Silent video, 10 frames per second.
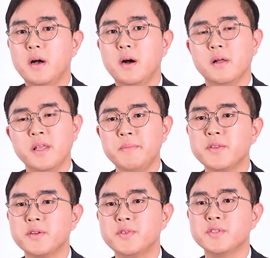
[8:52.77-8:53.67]
Let me
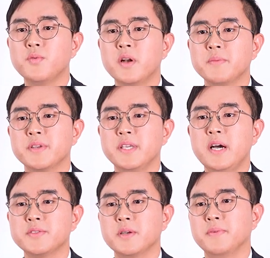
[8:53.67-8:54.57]
introduce one of the
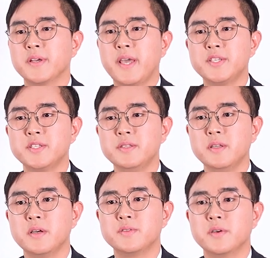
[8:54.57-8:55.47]
E-house applications,
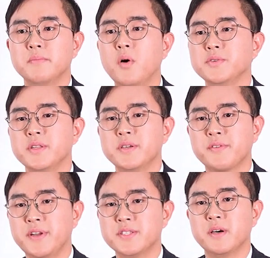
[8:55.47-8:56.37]
the modular
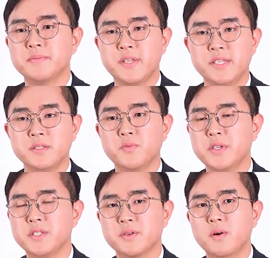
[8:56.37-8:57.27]
green substation,
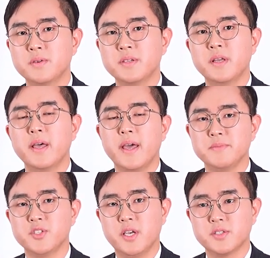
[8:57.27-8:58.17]
which is called
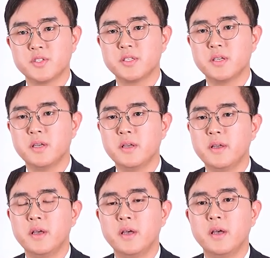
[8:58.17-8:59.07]
MGS.
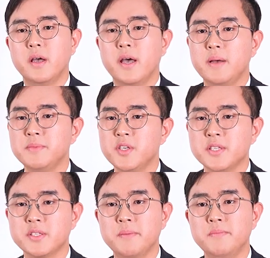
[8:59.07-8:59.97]

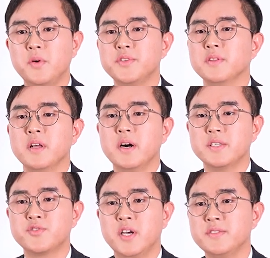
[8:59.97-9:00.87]
MGS can
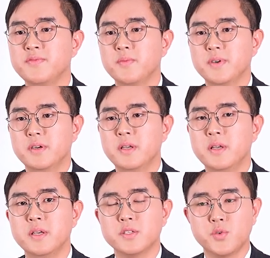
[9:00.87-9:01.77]
modularize transformer,
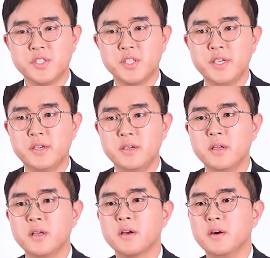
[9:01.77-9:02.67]
switchgear,
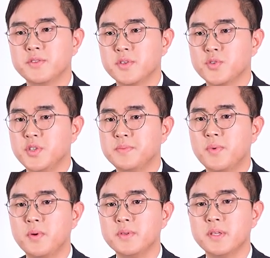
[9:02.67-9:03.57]
control
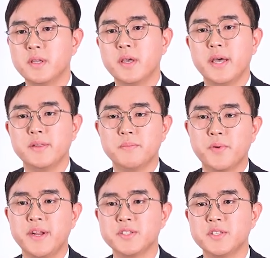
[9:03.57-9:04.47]
switchboard, and operating